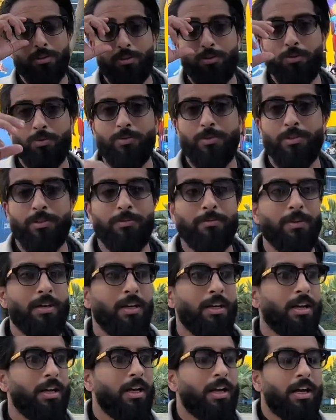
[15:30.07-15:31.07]
tourism.
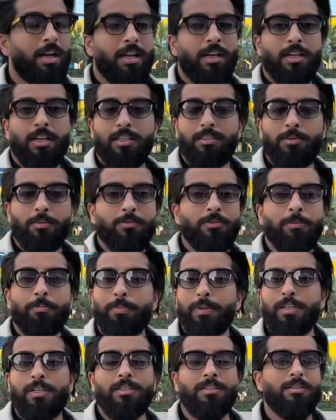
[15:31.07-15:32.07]
Like some of the
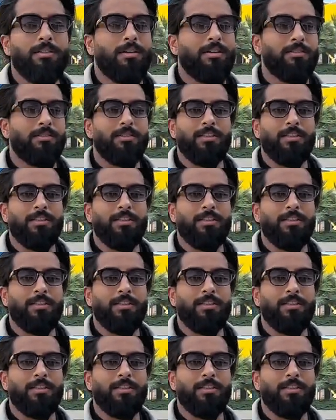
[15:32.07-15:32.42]
biggest stars,